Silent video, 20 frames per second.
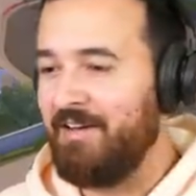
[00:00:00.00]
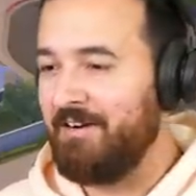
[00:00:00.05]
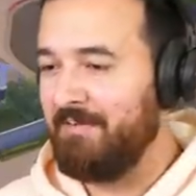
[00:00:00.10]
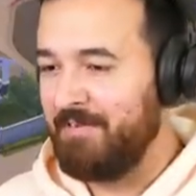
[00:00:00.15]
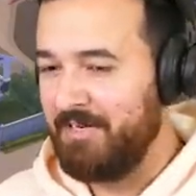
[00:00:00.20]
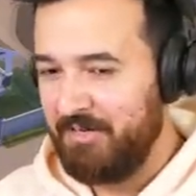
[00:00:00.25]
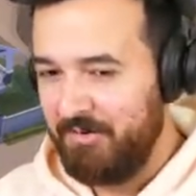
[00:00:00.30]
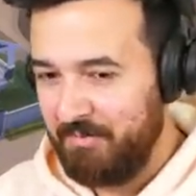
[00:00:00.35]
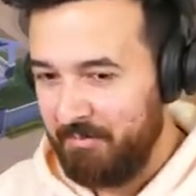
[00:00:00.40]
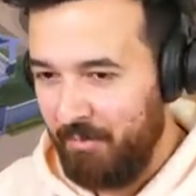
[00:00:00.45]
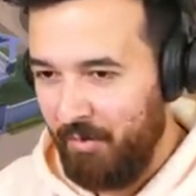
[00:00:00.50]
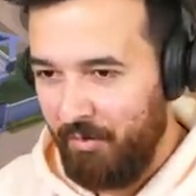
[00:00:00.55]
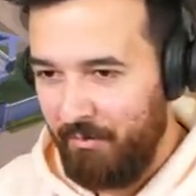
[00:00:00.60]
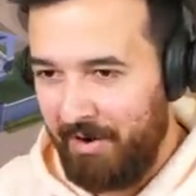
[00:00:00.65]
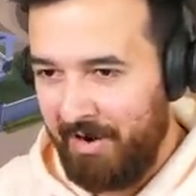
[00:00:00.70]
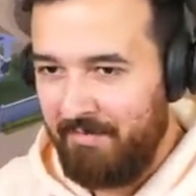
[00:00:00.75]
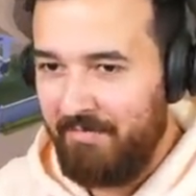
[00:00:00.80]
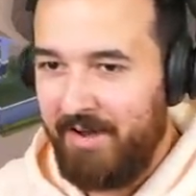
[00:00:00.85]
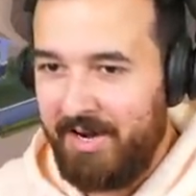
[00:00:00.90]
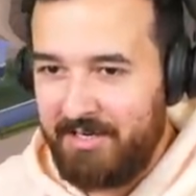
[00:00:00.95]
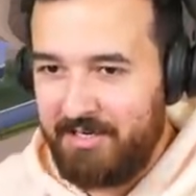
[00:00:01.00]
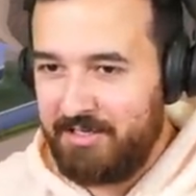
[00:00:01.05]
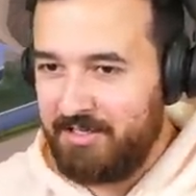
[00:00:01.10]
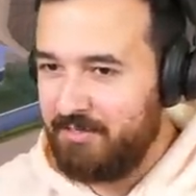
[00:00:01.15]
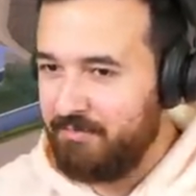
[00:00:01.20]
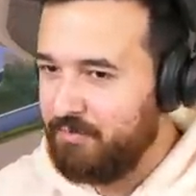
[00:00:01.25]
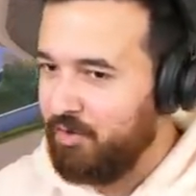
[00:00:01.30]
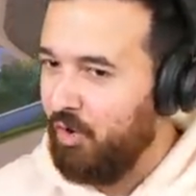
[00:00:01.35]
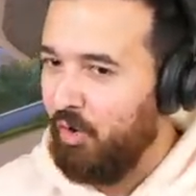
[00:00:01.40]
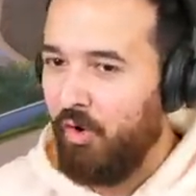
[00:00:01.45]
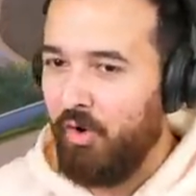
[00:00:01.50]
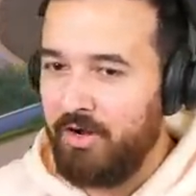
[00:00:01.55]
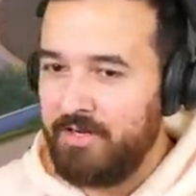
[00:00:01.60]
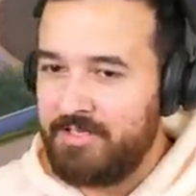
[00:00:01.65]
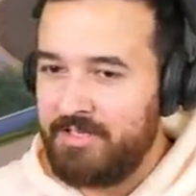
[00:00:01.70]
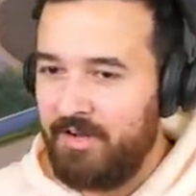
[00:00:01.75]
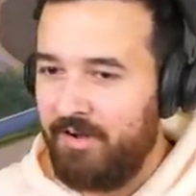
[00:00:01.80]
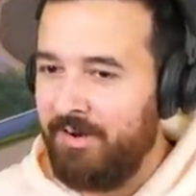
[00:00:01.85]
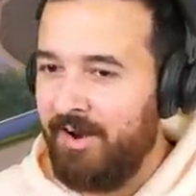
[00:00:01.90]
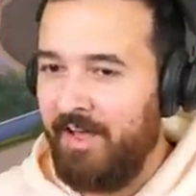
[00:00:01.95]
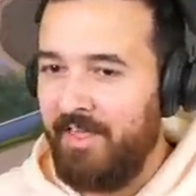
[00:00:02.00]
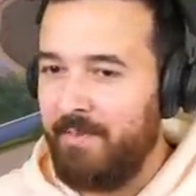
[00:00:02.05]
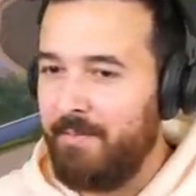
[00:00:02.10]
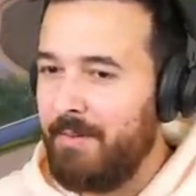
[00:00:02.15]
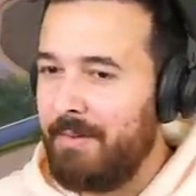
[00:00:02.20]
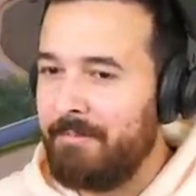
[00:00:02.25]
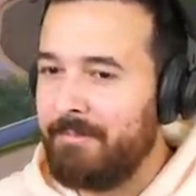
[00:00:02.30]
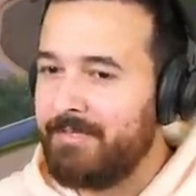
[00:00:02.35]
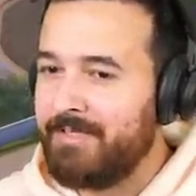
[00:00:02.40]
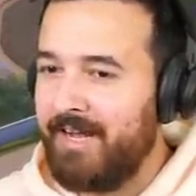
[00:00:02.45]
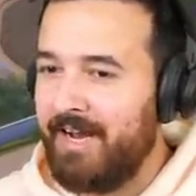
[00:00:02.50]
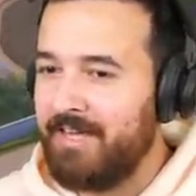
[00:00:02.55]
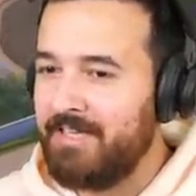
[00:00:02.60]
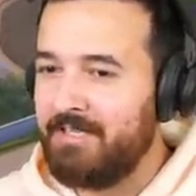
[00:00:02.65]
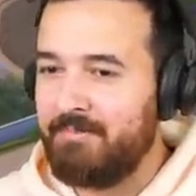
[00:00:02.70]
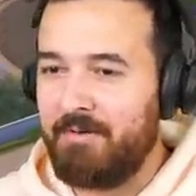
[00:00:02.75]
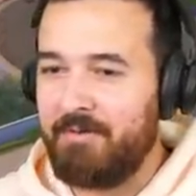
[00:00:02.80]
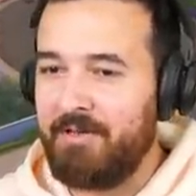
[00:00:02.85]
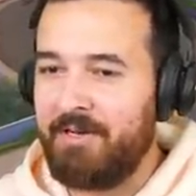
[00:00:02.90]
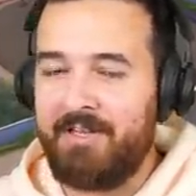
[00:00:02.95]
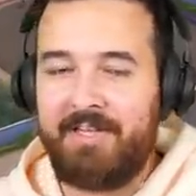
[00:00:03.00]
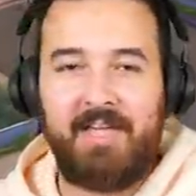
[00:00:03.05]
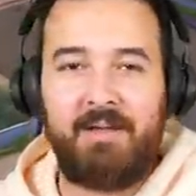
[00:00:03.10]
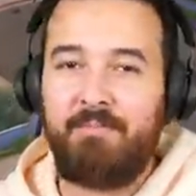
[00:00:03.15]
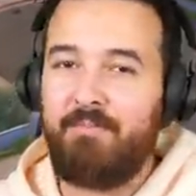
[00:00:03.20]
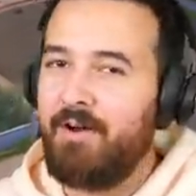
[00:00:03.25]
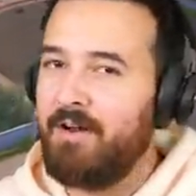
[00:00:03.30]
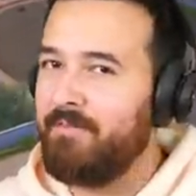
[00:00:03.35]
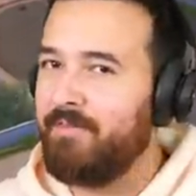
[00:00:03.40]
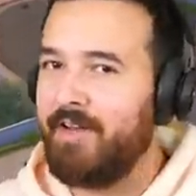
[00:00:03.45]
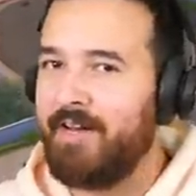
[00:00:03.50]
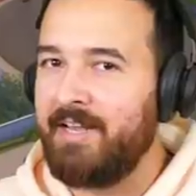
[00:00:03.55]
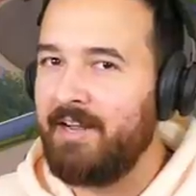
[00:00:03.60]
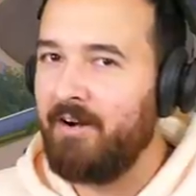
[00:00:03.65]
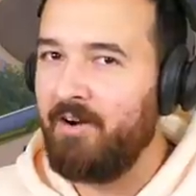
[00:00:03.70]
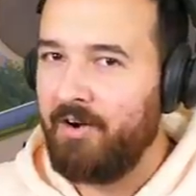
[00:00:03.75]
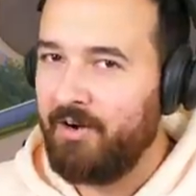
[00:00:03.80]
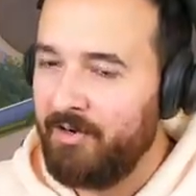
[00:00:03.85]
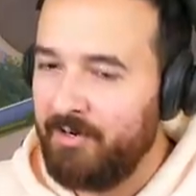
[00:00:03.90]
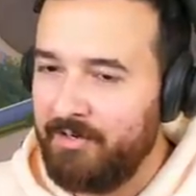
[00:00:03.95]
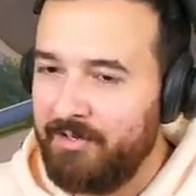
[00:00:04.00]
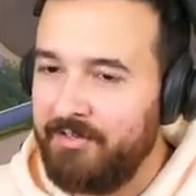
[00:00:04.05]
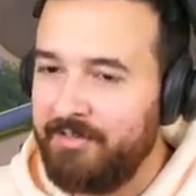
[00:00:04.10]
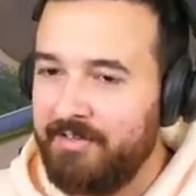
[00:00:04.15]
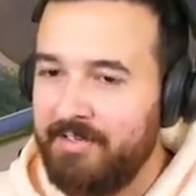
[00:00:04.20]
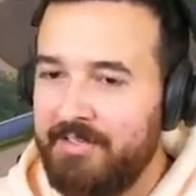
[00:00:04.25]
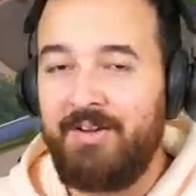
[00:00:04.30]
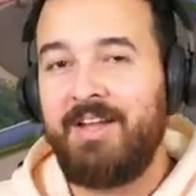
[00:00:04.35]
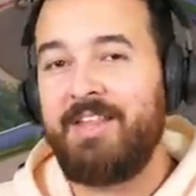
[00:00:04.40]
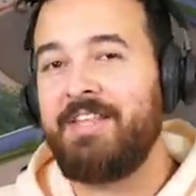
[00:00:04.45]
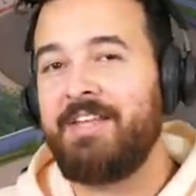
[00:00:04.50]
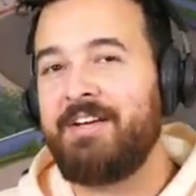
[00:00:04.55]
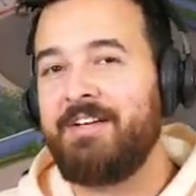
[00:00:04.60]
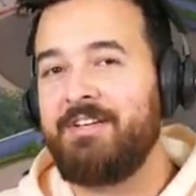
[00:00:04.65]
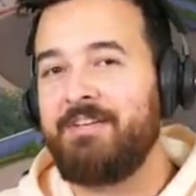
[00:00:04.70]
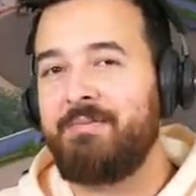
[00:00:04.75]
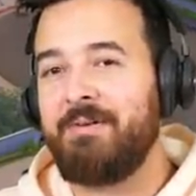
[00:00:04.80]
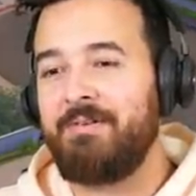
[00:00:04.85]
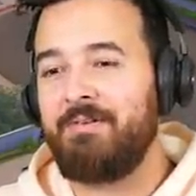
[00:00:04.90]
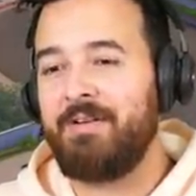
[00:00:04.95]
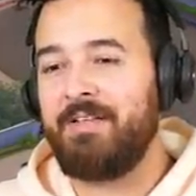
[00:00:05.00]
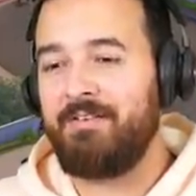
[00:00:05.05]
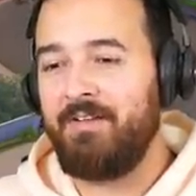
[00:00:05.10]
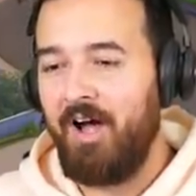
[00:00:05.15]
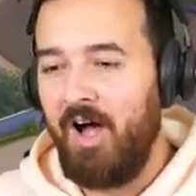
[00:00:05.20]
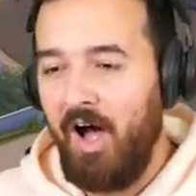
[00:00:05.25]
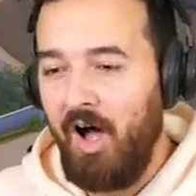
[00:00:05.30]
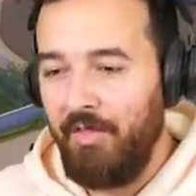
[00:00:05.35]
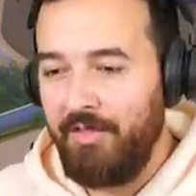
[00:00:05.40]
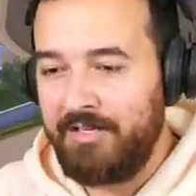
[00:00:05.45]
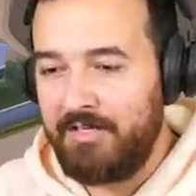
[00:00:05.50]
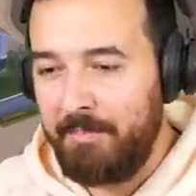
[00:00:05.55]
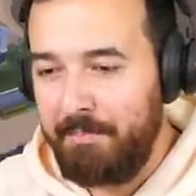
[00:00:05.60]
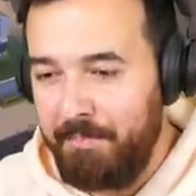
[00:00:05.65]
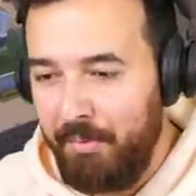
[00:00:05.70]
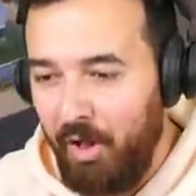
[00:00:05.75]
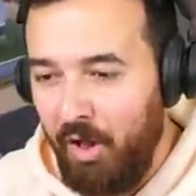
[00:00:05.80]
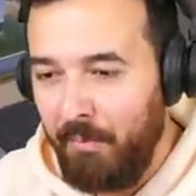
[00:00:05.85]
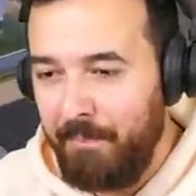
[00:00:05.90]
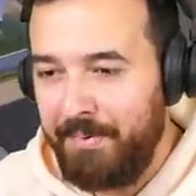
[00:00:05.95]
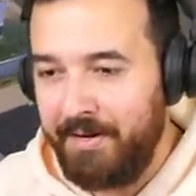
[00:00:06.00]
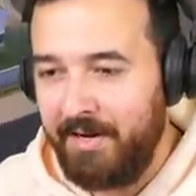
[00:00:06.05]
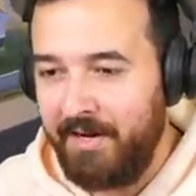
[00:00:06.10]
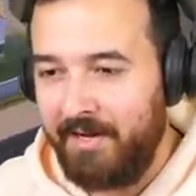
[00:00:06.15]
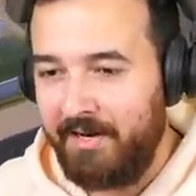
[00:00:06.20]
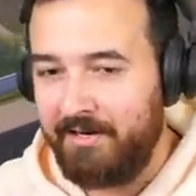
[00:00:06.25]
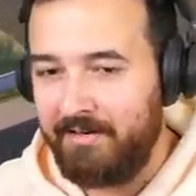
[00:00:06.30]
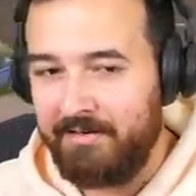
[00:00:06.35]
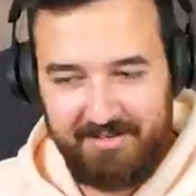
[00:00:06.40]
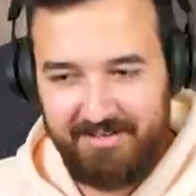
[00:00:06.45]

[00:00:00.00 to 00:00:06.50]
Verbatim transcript: Gonna be doing more renovations, of course, on other people's houses, but we're gonna keep renovating our own. So I think it should be really, oh, there's a ball pit